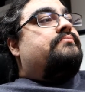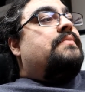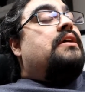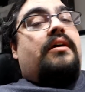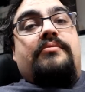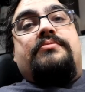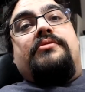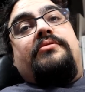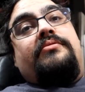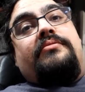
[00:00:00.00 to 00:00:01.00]
you know,
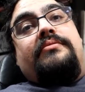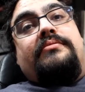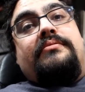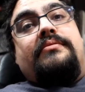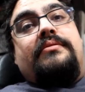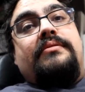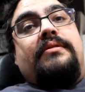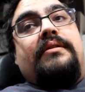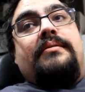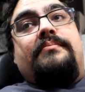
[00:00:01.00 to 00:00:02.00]
through
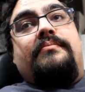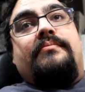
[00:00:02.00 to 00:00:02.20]
um,